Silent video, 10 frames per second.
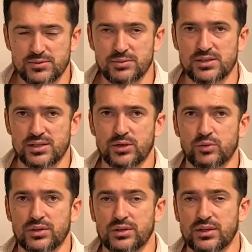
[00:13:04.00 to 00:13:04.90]
means
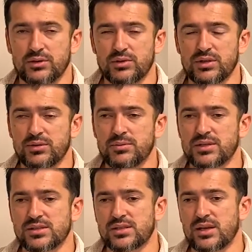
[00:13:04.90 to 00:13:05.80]
liquidity? Liquidity
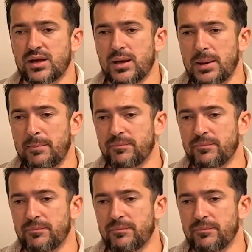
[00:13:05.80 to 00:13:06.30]
means the